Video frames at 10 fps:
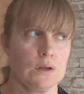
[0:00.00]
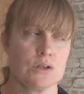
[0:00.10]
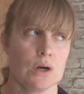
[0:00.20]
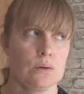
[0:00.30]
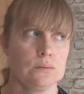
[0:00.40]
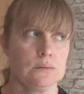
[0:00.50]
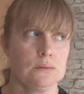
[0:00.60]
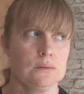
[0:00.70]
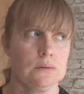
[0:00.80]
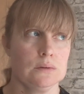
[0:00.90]
So
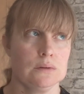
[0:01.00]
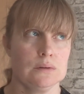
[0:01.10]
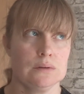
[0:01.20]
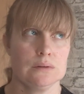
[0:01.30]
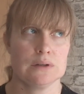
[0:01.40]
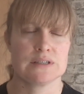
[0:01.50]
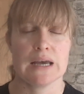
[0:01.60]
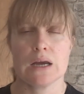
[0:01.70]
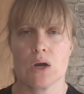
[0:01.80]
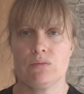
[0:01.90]
a
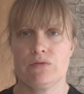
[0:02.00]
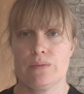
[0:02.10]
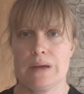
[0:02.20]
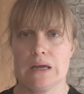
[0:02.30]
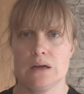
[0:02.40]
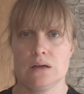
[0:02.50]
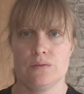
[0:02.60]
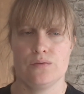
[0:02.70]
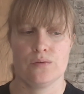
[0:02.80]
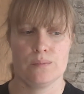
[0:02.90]
take home for me
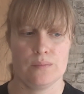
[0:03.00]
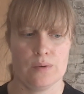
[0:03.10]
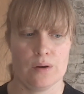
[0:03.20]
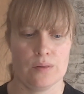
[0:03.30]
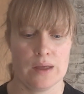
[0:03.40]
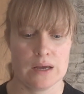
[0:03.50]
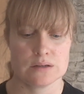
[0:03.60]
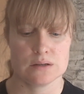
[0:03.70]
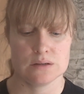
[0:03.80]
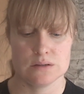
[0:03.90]
from on
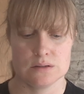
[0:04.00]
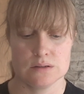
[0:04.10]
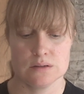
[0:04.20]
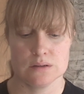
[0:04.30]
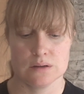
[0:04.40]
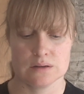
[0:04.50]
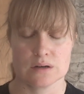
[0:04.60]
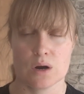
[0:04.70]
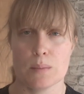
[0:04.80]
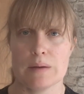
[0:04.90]
this is, I don't
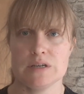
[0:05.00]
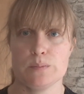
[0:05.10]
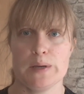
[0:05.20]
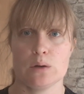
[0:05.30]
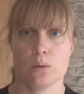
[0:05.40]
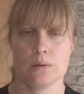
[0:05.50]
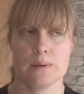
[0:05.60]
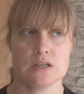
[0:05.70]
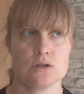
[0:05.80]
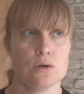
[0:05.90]
know, maybe speak up a
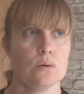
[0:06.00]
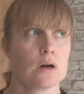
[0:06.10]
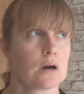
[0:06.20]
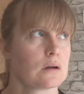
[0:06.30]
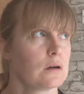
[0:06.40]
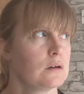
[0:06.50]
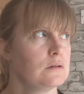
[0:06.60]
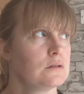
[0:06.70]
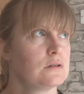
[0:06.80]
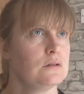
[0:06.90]
bit sooner
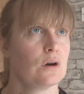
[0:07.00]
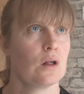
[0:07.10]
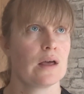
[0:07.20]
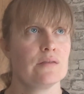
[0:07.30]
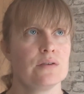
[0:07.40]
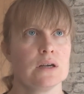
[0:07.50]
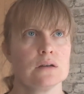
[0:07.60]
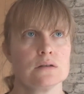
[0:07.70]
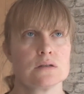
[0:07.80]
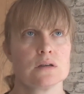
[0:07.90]
and not let
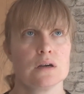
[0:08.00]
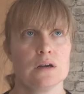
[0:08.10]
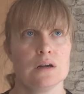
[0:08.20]
things,